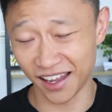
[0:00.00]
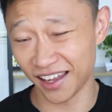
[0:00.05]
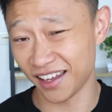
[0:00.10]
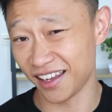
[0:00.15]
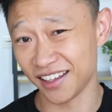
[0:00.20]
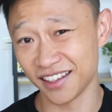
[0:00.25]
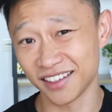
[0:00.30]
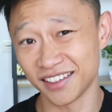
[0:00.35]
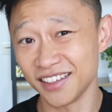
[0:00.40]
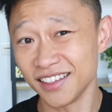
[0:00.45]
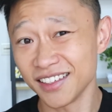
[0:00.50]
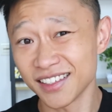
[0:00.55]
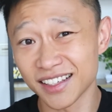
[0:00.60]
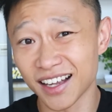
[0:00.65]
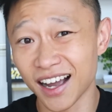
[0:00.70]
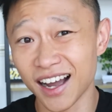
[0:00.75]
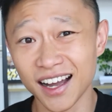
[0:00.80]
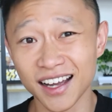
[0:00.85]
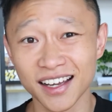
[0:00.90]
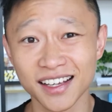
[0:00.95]
and these
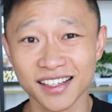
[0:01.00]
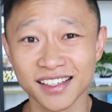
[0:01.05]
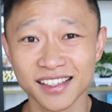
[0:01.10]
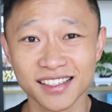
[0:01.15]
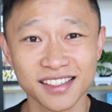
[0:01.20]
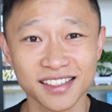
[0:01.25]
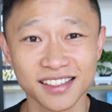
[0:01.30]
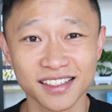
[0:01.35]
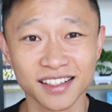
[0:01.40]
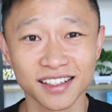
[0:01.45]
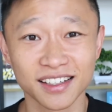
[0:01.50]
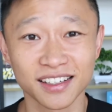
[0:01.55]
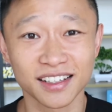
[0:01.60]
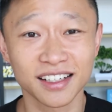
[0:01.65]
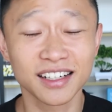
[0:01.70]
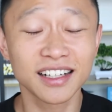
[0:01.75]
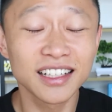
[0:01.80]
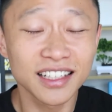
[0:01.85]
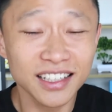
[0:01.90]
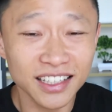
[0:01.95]
guys
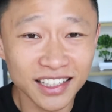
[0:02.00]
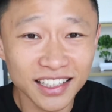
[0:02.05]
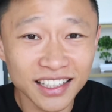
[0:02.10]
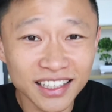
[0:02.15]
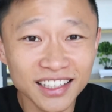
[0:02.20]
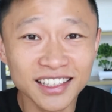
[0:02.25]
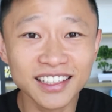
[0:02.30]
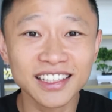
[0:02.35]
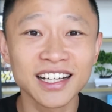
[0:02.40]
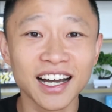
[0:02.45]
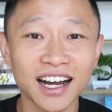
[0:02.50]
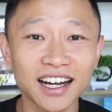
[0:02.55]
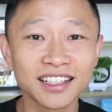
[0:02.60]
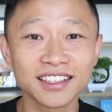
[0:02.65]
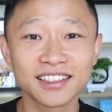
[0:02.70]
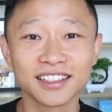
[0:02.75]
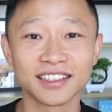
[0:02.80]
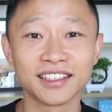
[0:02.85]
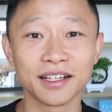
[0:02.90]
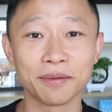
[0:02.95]
clearly
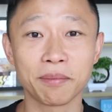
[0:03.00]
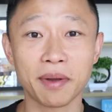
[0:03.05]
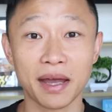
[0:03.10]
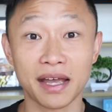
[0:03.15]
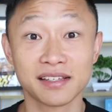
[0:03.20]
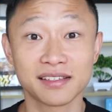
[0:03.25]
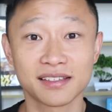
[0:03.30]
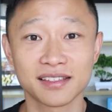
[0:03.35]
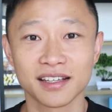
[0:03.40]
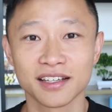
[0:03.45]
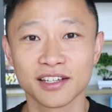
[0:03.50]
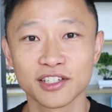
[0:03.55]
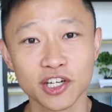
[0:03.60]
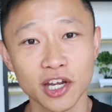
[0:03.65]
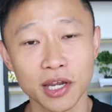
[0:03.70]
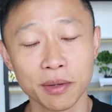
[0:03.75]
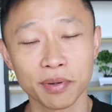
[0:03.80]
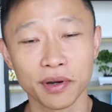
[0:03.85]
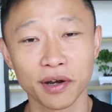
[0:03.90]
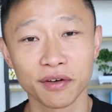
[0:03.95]
aren't in the best
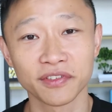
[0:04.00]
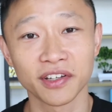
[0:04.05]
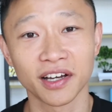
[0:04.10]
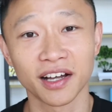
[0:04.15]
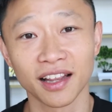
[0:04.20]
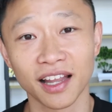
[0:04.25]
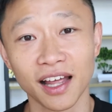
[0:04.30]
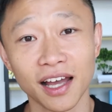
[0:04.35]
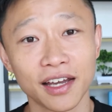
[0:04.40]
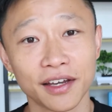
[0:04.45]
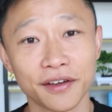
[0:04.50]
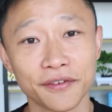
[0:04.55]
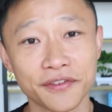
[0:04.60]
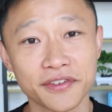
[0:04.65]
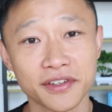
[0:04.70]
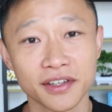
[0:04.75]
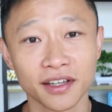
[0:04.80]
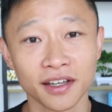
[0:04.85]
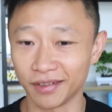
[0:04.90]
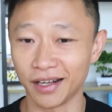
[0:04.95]
shape of their
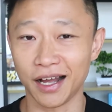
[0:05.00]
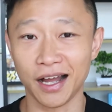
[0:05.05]
lives.